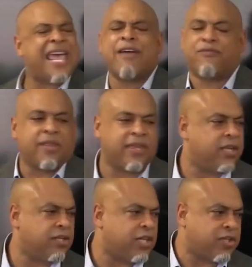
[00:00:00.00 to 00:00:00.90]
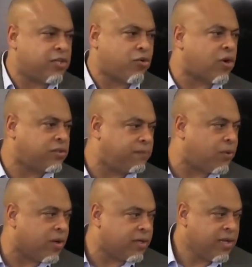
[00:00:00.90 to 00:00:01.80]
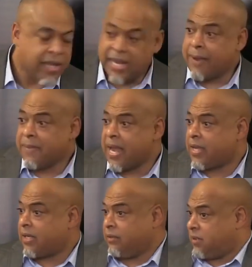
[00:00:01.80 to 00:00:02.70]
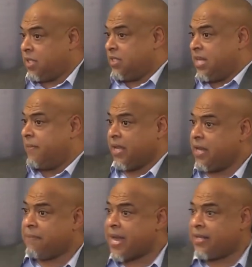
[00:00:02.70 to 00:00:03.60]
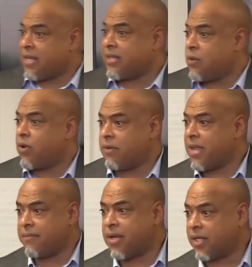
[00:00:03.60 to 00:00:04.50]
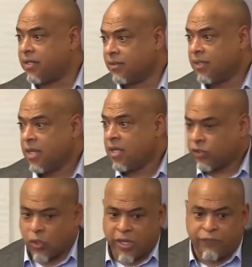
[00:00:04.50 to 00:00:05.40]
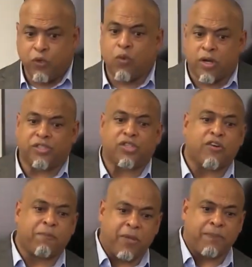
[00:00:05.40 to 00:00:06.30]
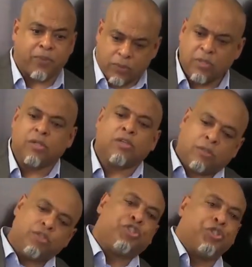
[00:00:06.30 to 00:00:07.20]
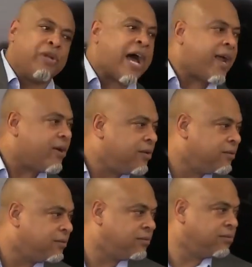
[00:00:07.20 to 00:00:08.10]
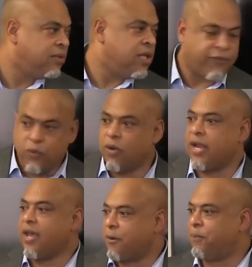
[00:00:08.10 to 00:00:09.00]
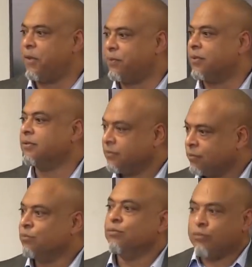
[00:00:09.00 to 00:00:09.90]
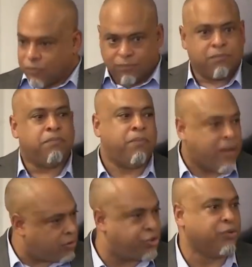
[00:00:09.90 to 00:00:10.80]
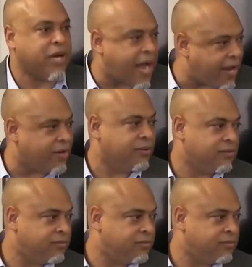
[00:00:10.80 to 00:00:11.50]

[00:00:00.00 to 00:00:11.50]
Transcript: It's across the board. And I'm not condemning anybody that they want to make money. So if you want to serve people, shoot higher. If you want to help people, shoot higher.